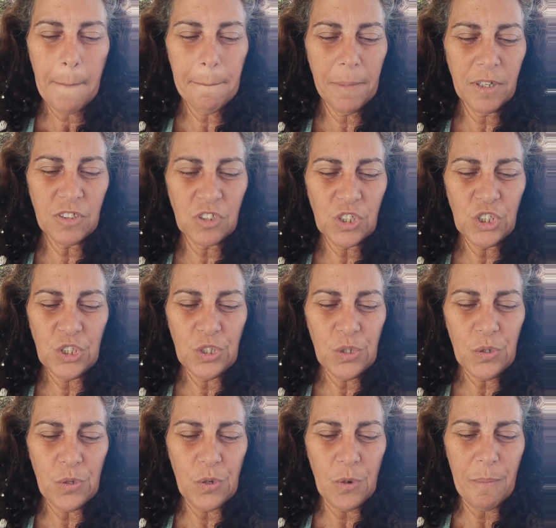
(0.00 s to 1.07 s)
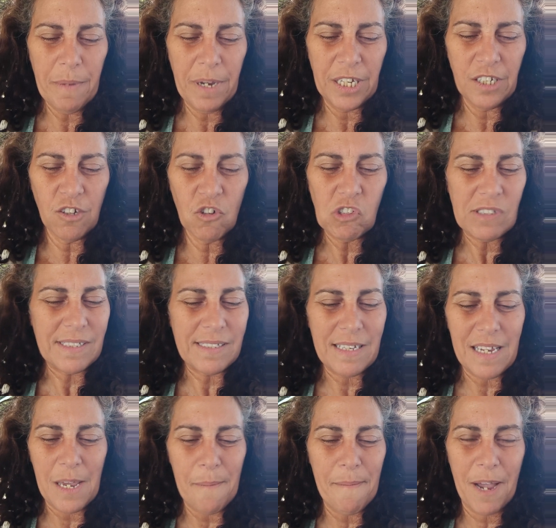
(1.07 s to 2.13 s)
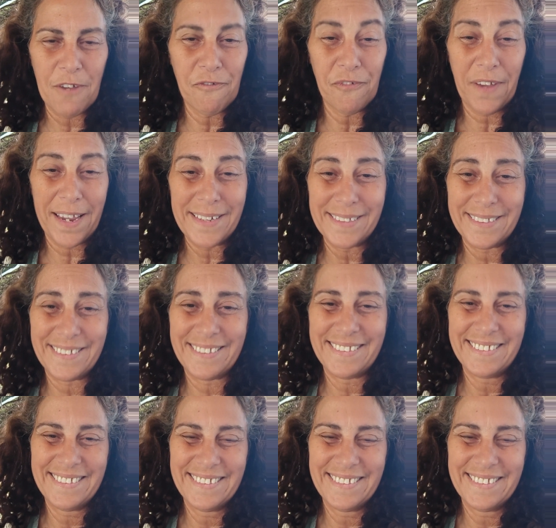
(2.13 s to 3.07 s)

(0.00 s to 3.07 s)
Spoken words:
"But you may not see my face.